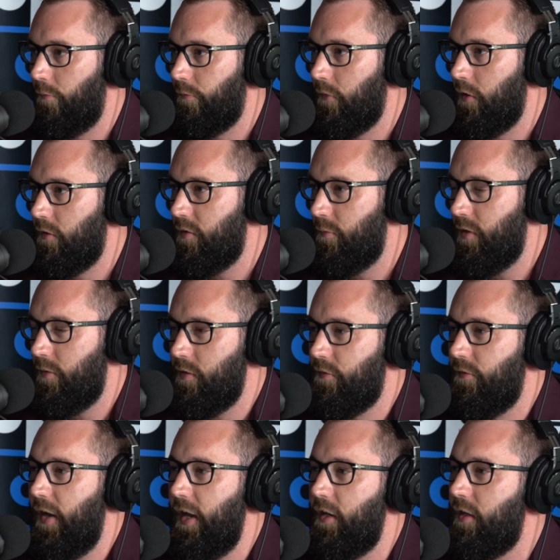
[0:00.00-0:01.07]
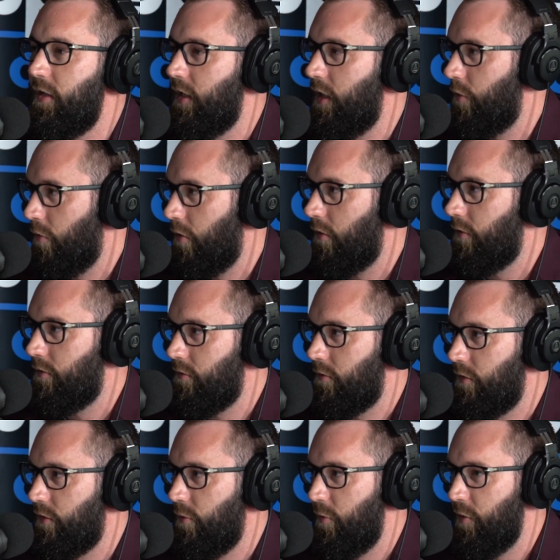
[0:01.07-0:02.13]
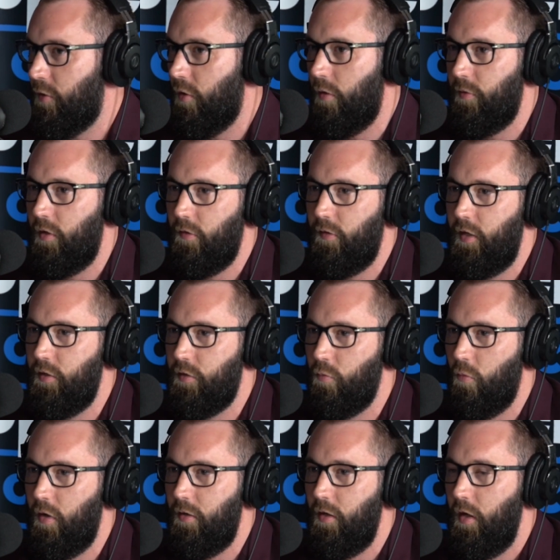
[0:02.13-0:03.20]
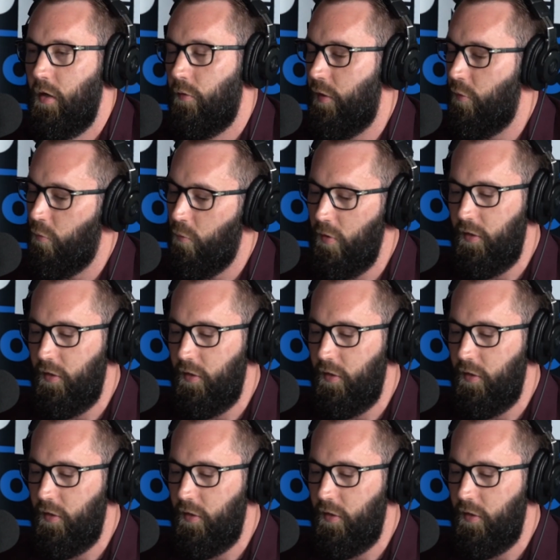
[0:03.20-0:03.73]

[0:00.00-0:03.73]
sometimes it's vanity keywords is what we call them. They really